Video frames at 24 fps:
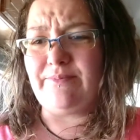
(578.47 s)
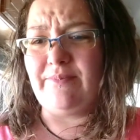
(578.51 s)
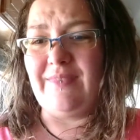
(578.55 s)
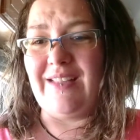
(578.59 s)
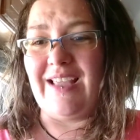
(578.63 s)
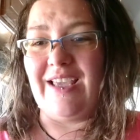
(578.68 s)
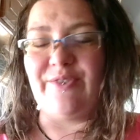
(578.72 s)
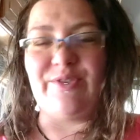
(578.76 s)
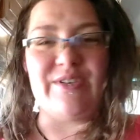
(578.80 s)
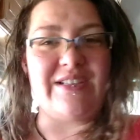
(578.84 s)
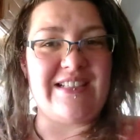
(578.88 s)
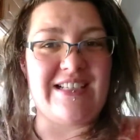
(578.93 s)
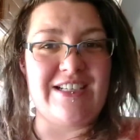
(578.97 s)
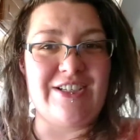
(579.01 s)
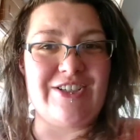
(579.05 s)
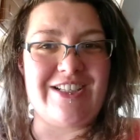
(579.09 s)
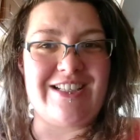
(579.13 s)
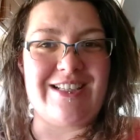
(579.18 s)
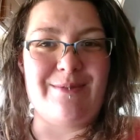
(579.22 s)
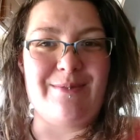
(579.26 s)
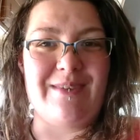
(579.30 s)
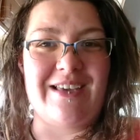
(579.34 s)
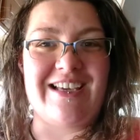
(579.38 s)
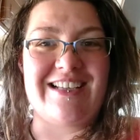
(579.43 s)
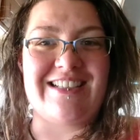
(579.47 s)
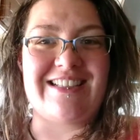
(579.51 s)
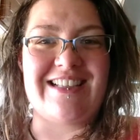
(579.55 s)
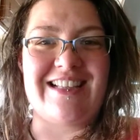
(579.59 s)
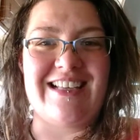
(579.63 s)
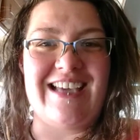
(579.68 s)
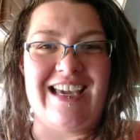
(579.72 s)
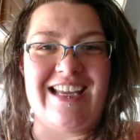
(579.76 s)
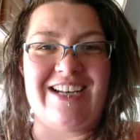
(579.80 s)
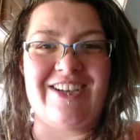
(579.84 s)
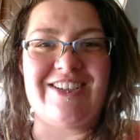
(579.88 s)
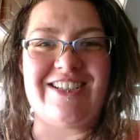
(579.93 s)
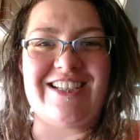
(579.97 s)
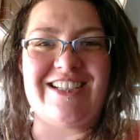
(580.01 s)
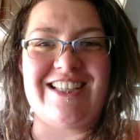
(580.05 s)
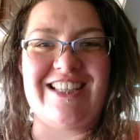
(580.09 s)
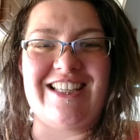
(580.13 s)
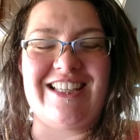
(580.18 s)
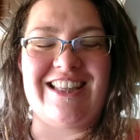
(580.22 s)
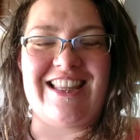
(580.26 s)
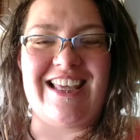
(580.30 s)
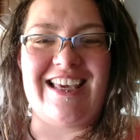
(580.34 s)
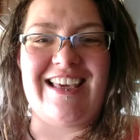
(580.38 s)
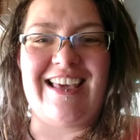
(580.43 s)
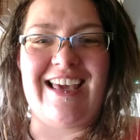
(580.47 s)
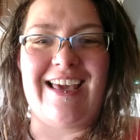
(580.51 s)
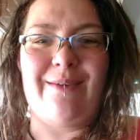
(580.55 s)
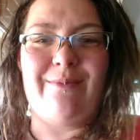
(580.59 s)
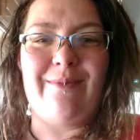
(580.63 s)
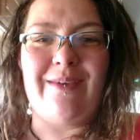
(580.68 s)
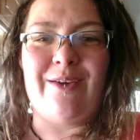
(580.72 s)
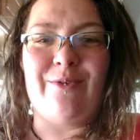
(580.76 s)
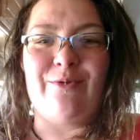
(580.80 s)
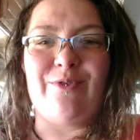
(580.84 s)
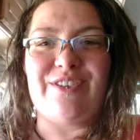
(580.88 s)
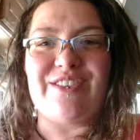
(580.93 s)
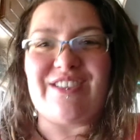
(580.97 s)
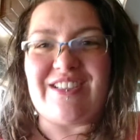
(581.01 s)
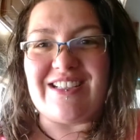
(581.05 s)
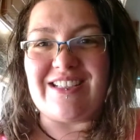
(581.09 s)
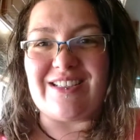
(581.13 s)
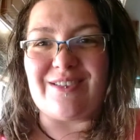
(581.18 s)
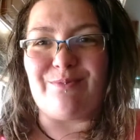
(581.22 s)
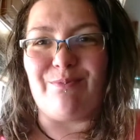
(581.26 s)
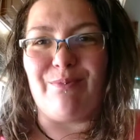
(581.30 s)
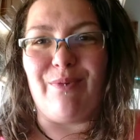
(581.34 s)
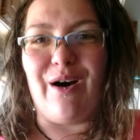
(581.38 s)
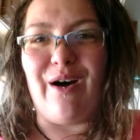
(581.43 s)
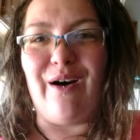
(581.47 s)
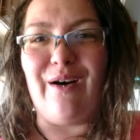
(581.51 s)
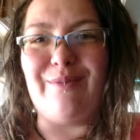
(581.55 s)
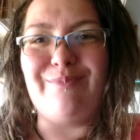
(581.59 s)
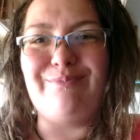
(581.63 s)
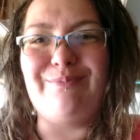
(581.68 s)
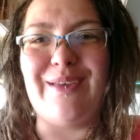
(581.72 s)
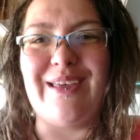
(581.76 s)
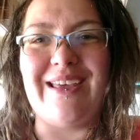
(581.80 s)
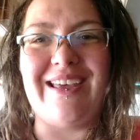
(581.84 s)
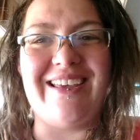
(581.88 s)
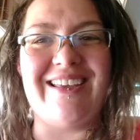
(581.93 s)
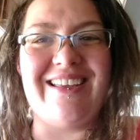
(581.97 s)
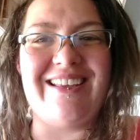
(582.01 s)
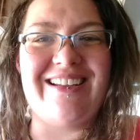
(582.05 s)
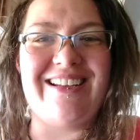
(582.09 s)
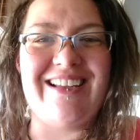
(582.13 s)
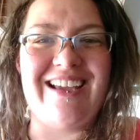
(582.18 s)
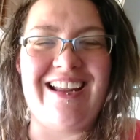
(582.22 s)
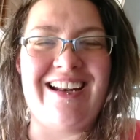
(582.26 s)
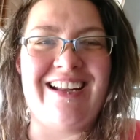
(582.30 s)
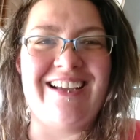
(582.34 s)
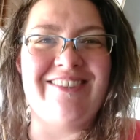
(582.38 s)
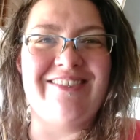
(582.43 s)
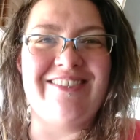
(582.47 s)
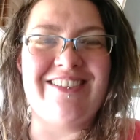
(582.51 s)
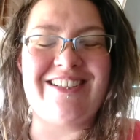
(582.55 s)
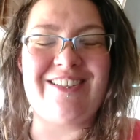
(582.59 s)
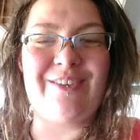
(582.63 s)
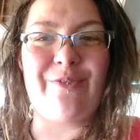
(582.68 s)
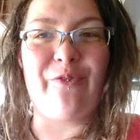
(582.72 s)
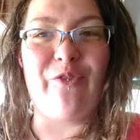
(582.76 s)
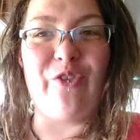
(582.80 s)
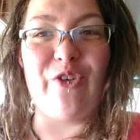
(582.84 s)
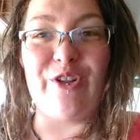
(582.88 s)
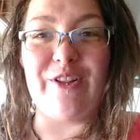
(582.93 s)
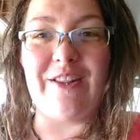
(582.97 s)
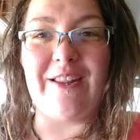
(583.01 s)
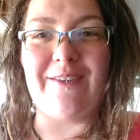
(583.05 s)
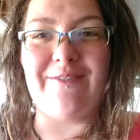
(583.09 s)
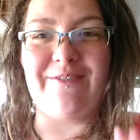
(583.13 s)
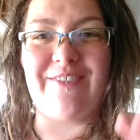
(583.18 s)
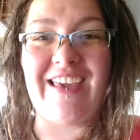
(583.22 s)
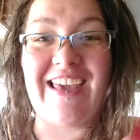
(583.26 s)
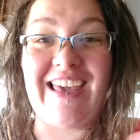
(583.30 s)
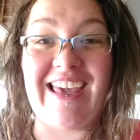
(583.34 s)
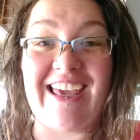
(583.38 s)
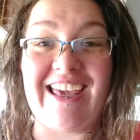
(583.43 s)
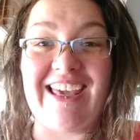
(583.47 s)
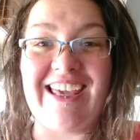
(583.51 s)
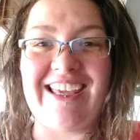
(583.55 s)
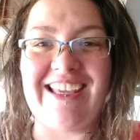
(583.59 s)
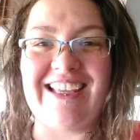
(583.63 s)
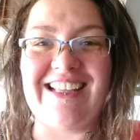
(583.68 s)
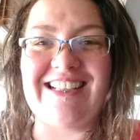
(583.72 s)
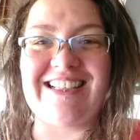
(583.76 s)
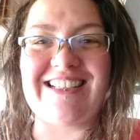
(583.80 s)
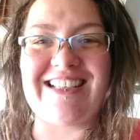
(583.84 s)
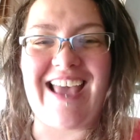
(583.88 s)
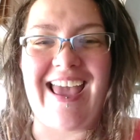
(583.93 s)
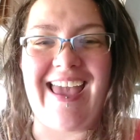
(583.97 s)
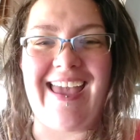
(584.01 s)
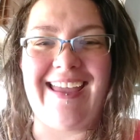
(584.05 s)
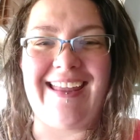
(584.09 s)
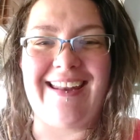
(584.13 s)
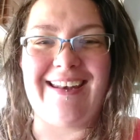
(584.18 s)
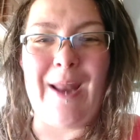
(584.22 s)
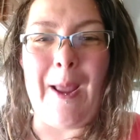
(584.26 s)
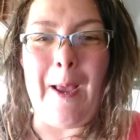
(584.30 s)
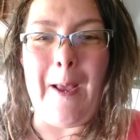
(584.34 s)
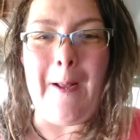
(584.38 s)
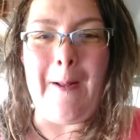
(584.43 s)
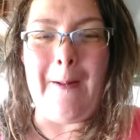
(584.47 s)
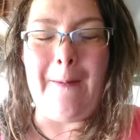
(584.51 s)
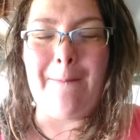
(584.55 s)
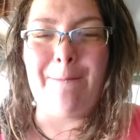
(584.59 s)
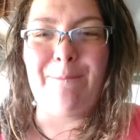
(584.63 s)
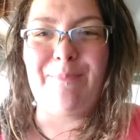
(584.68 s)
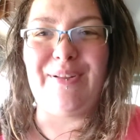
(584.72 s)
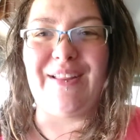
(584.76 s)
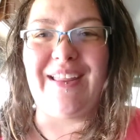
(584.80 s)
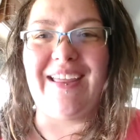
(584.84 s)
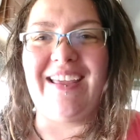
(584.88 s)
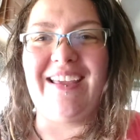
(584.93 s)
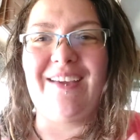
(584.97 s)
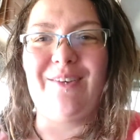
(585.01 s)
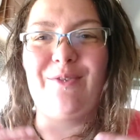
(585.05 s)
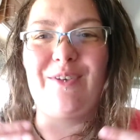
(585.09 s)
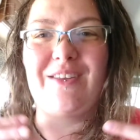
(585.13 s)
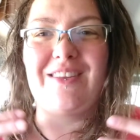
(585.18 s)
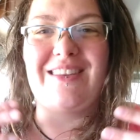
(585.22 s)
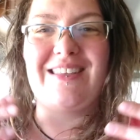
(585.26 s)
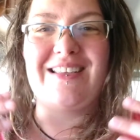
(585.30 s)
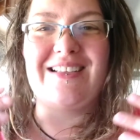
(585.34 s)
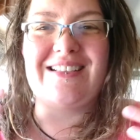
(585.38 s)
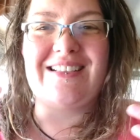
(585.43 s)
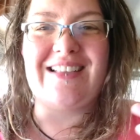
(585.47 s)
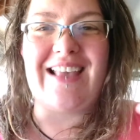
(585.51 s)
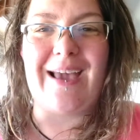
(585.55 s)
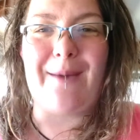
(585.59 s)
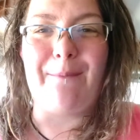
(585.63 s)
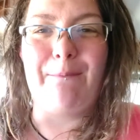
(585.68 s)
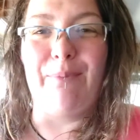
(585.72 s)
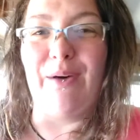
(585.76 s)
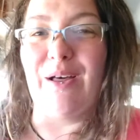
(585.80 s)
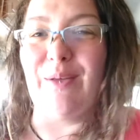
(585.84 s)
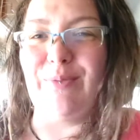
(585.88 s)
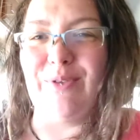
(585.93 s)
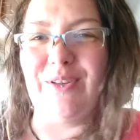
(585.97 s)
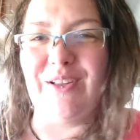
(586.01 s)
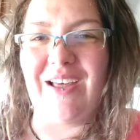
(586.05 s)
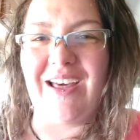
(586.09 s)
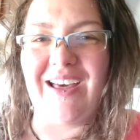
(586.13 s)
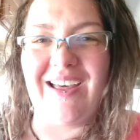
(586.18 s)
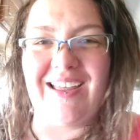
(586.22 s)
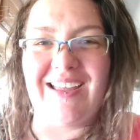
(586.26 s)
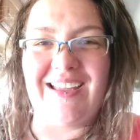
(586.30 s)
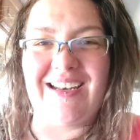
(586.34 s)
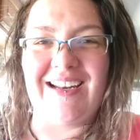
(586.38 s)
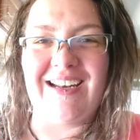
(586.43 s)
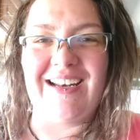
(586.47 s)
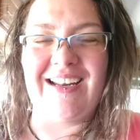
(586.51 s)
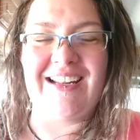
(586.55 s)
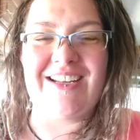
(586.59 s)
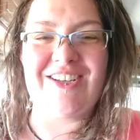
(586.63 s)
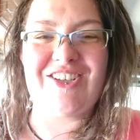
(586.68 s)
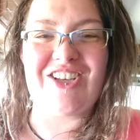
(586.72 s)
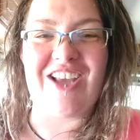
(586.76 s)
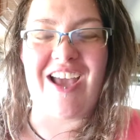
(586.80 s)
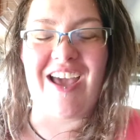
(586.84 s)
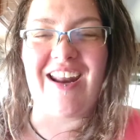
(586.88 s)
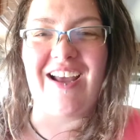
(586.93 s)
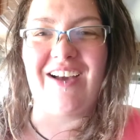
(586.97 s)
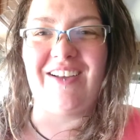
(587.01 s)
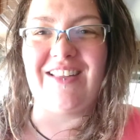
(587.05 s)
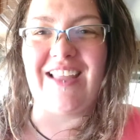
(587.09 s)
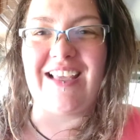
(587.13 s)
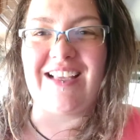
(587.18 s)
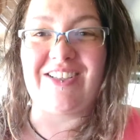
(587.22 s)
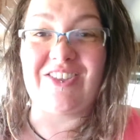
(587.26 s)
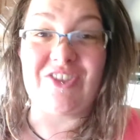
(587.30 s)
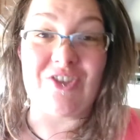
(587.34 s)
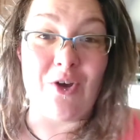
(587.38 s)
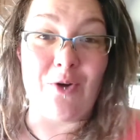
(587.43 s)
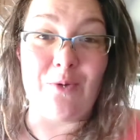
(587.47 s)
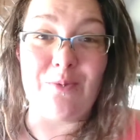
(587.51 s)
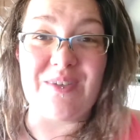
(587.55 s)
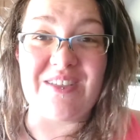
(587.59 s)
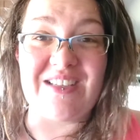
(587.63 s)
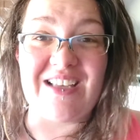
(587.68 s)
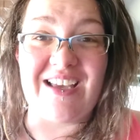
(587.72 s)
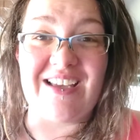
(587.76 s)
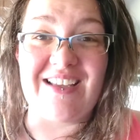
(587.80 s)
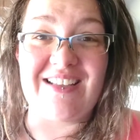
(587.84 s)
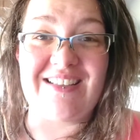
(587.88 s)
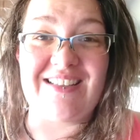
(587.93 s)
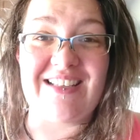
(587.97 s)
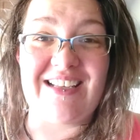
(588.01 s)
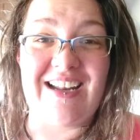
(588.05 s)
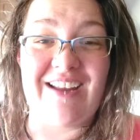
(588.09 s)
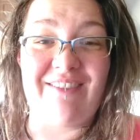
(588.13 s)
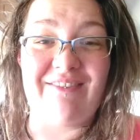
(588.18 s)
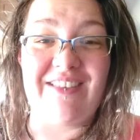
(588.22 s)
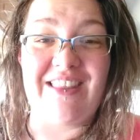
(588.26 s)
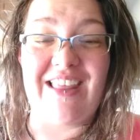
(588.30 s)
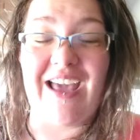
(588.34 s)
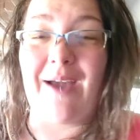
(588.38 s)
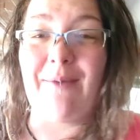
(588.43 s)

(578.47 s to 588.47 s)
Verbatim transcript: it was interesting because the energy that they gave me was this ball pit and it was full of kids and playing with this like bubble gun and it shot out like soap suds and everything.